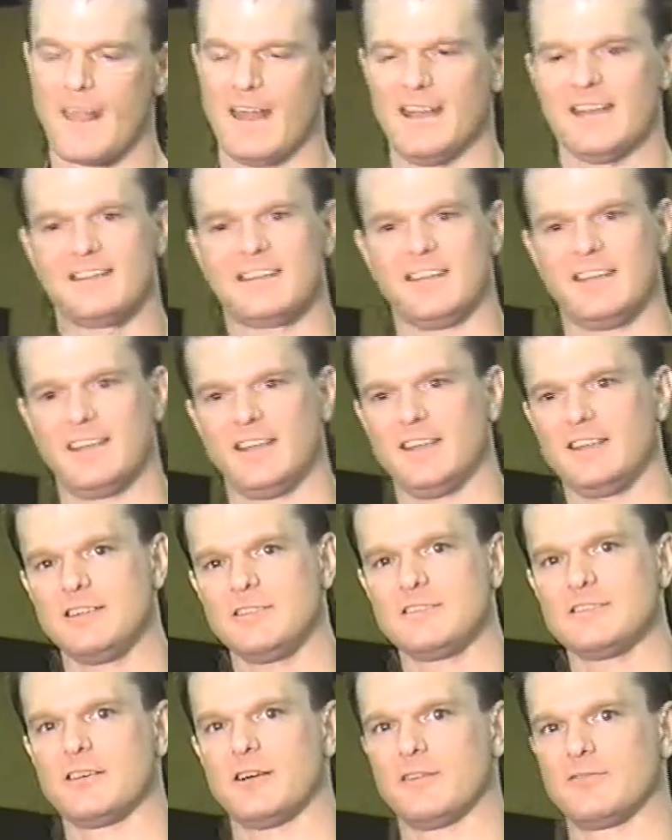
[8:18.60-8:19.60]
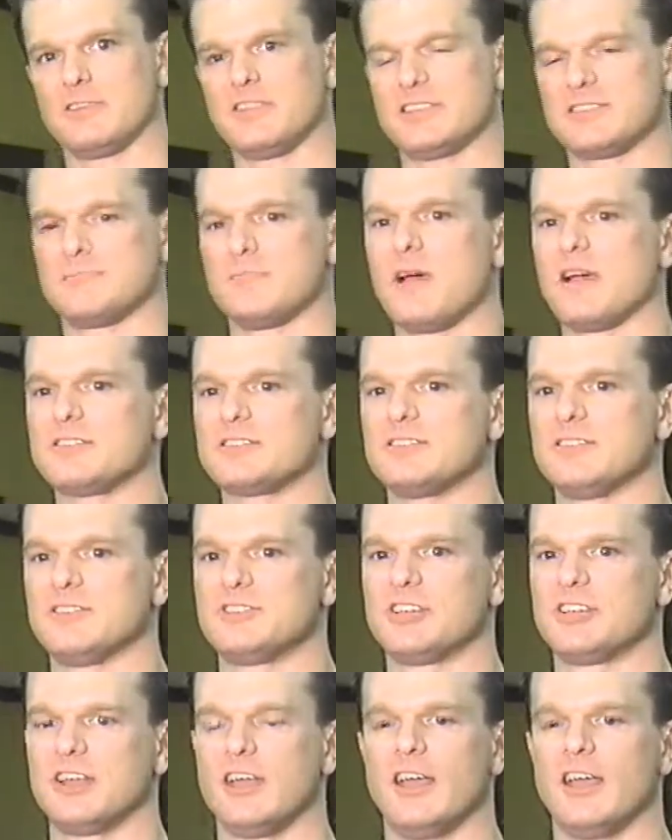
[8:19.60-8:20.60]
And at the end of his
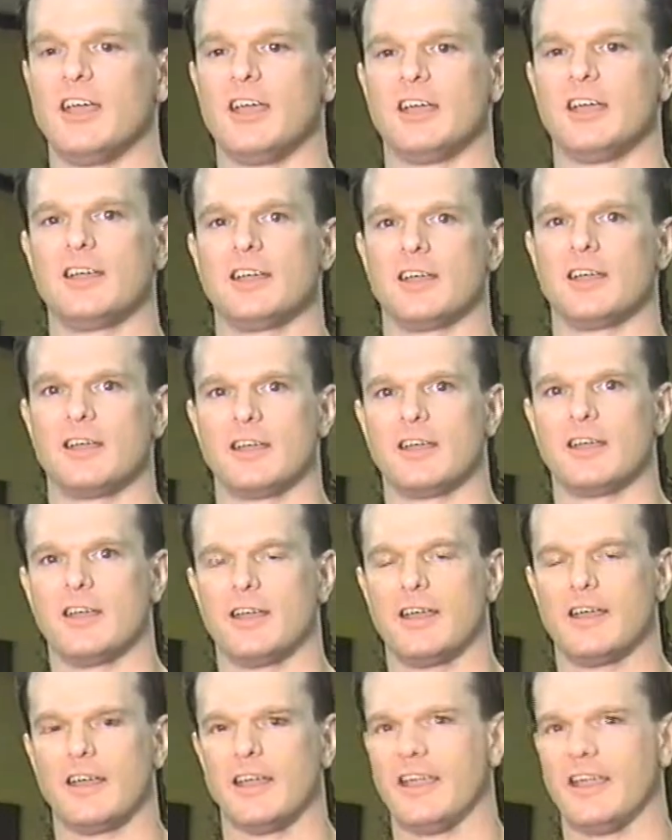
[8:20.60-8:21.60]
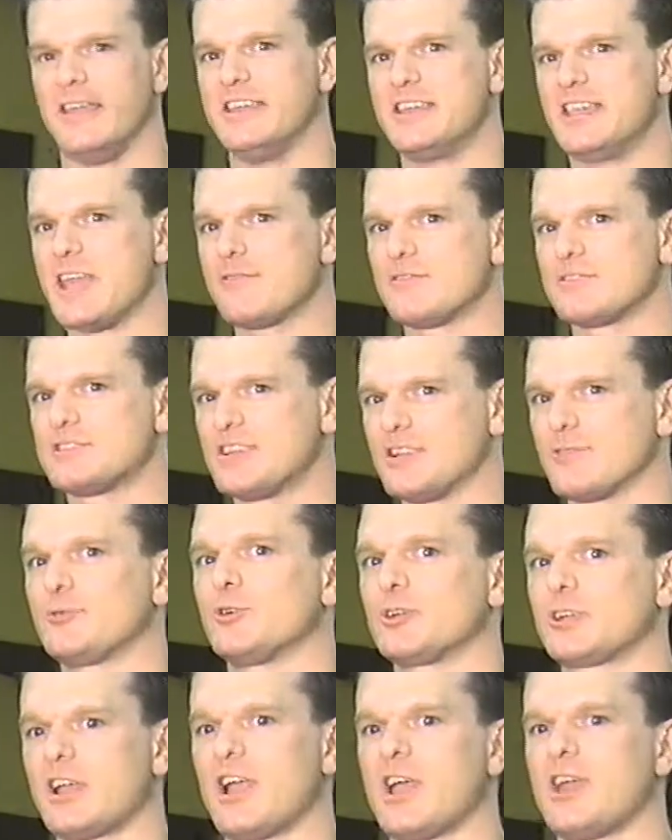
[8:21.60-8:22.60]
message, he gave a
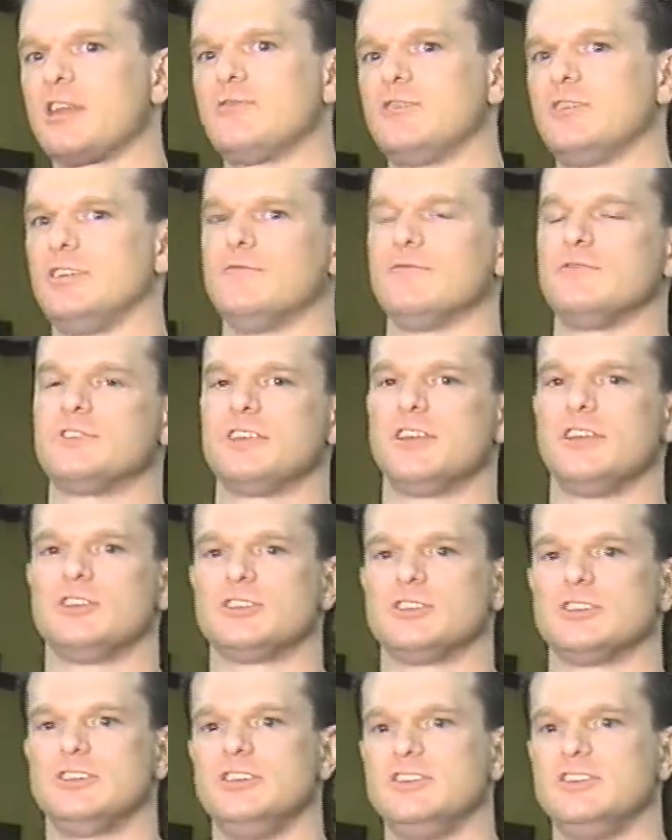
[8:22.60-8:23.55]
different kind of an invitation.